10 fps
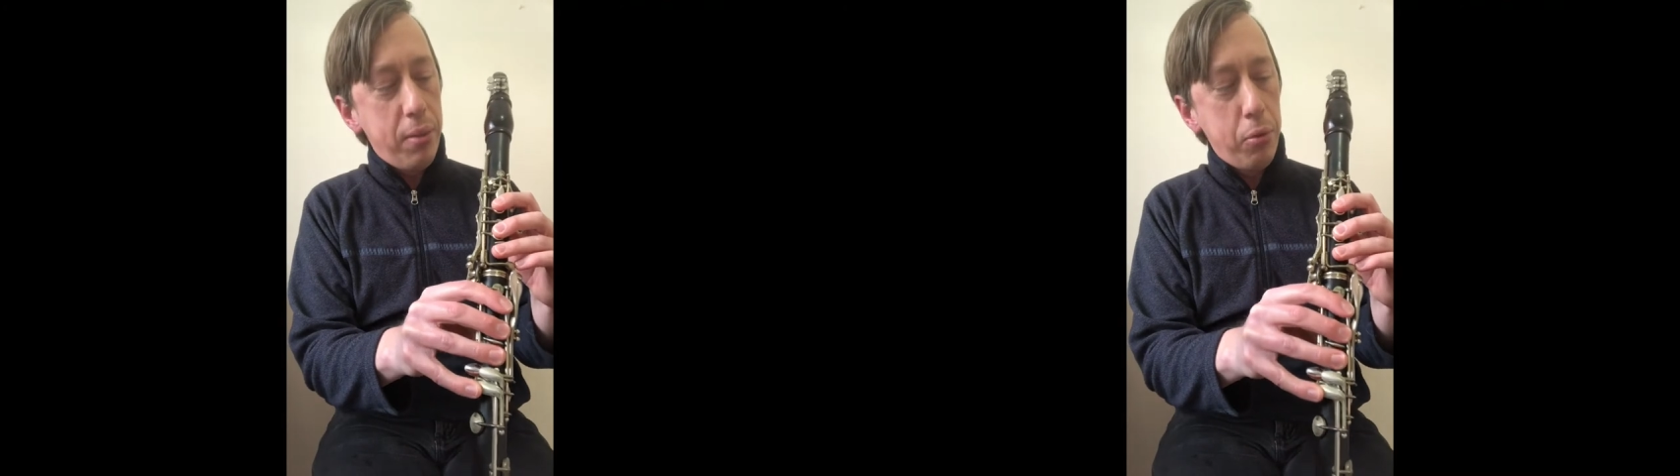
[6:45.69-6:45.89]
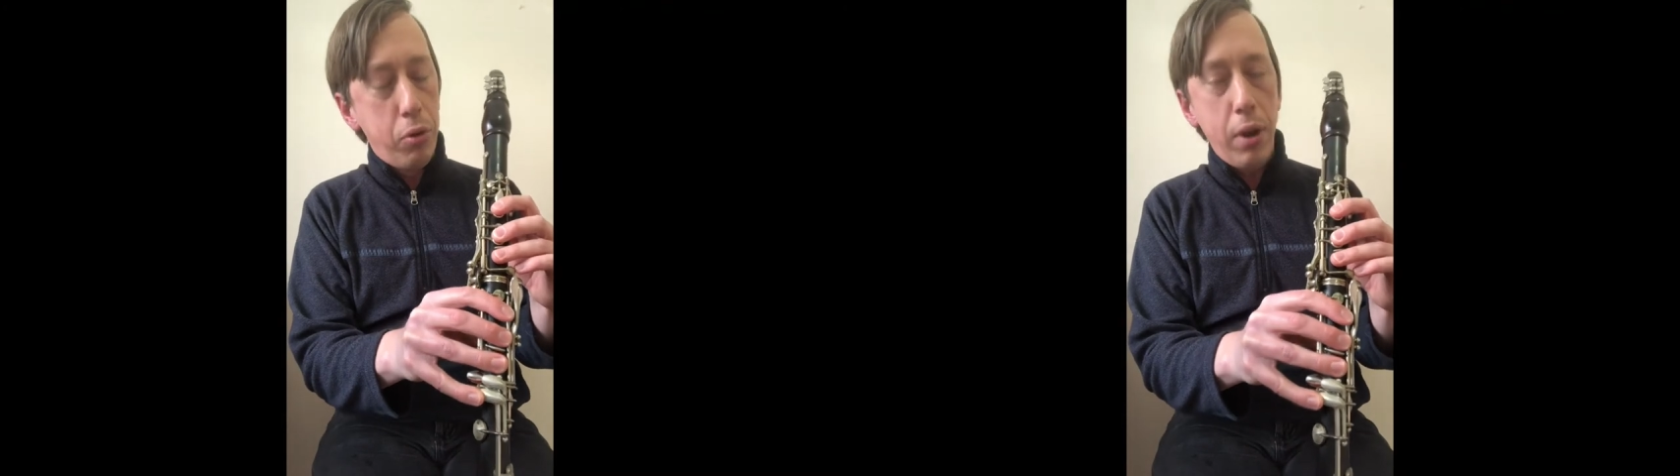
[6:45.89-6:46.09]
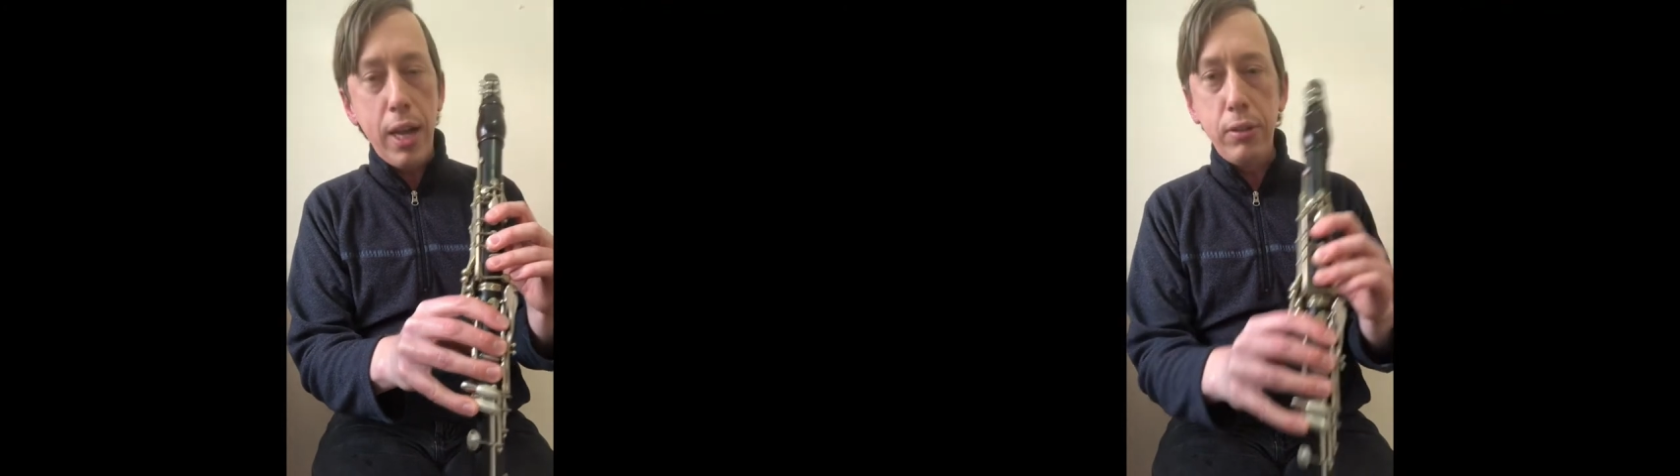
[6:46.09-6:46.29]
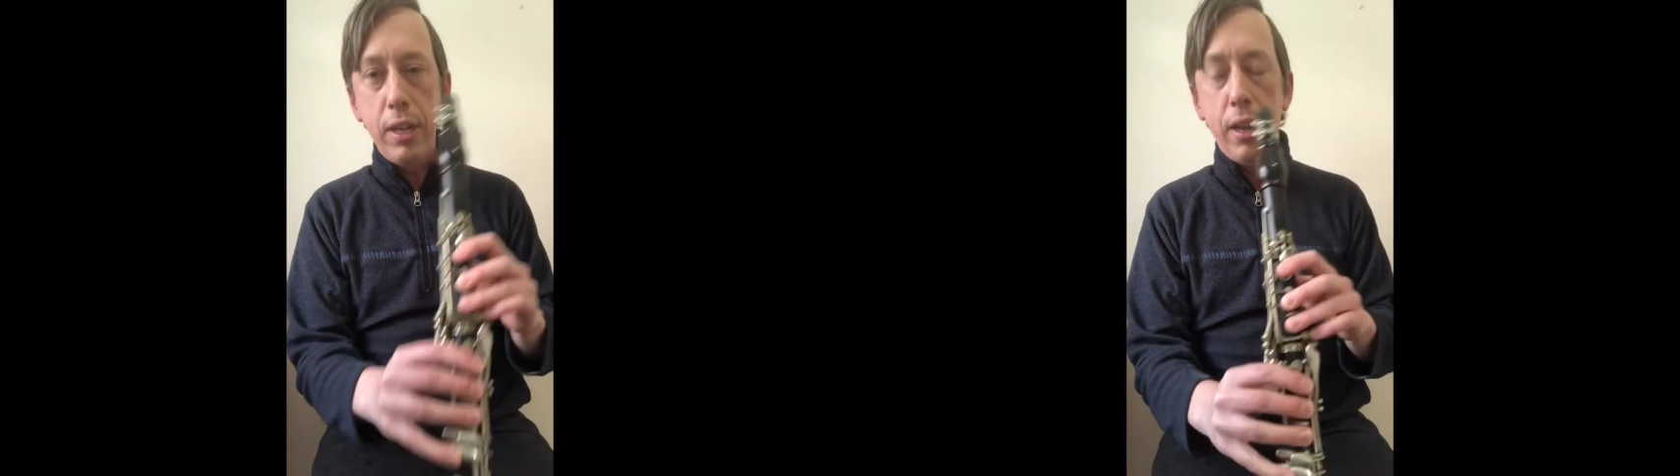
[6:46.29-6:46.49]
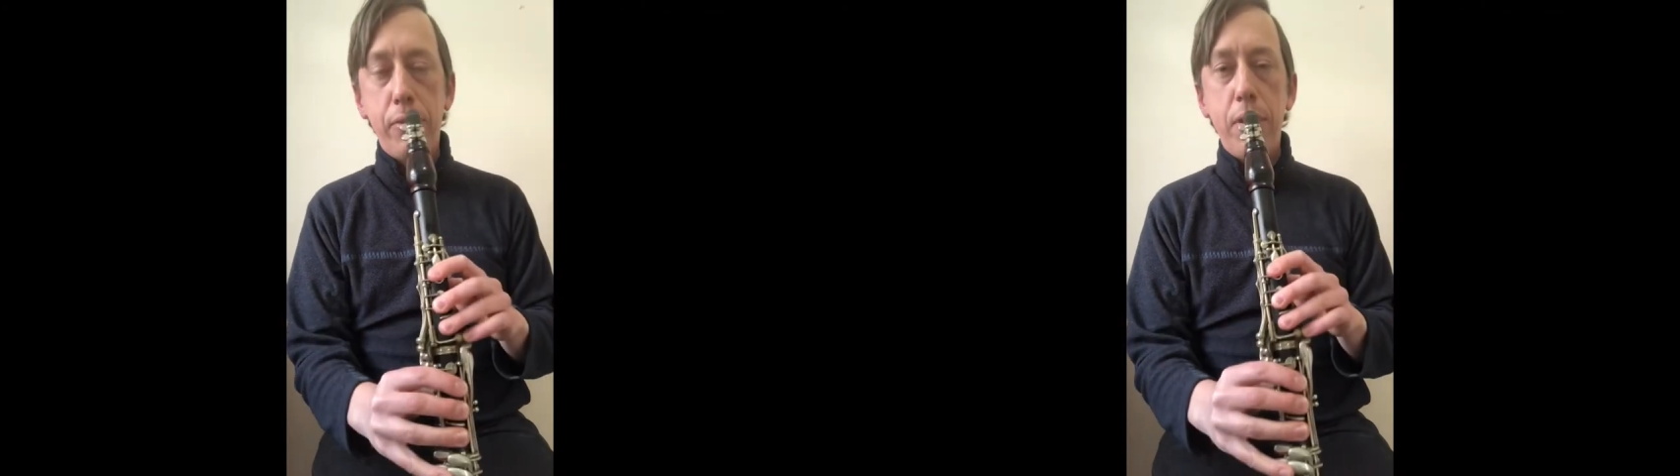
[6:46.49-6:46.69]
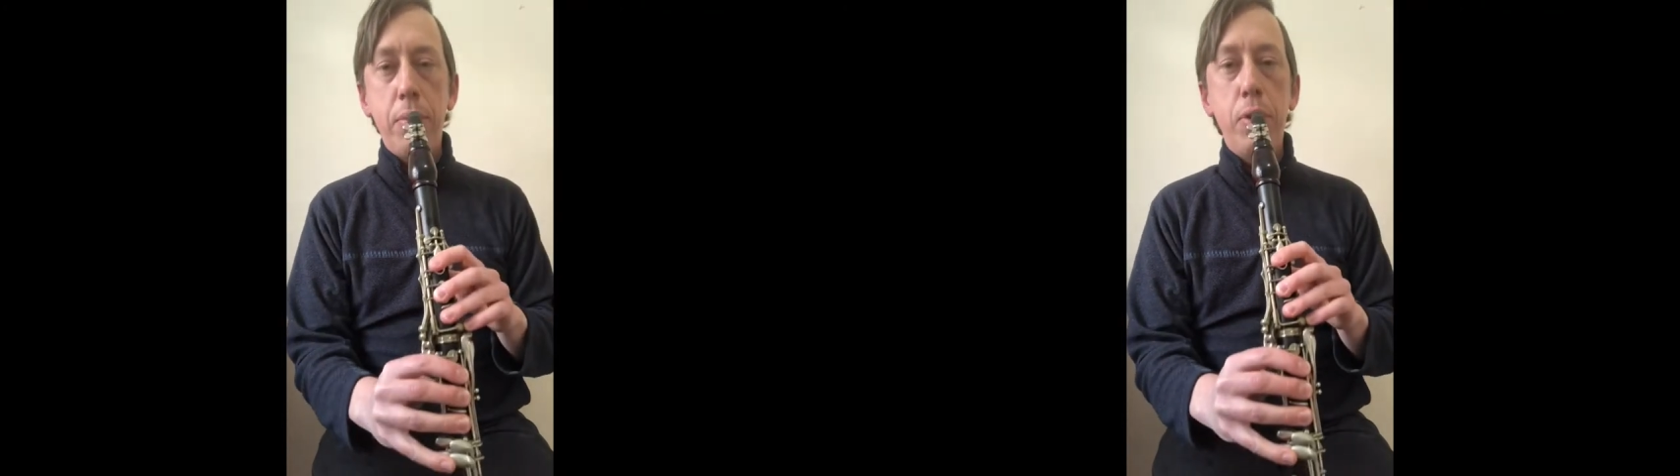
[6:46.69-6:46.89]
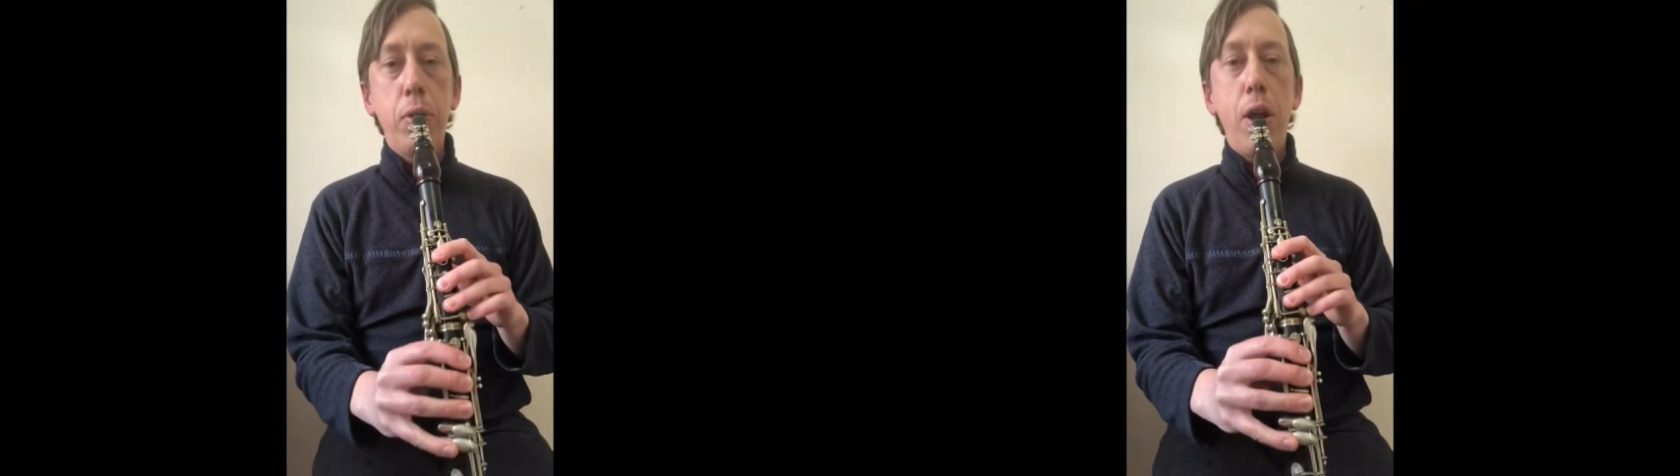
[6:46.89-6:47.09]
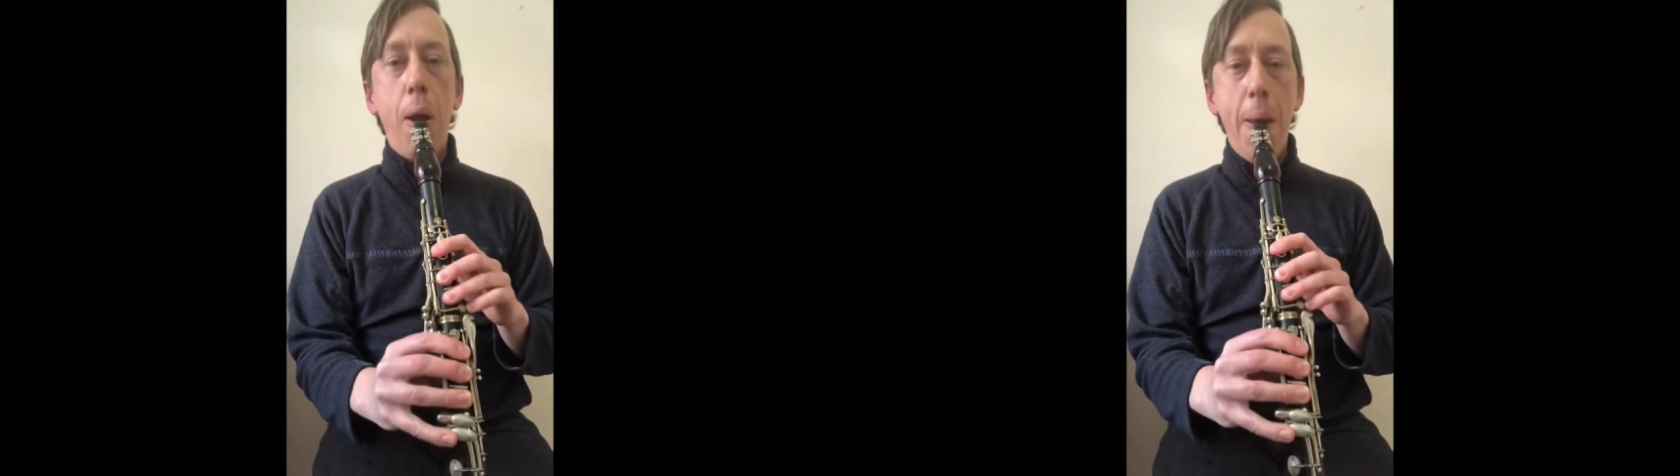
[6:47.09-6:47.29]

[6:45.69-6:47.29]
them gradually enough so that we don't hear.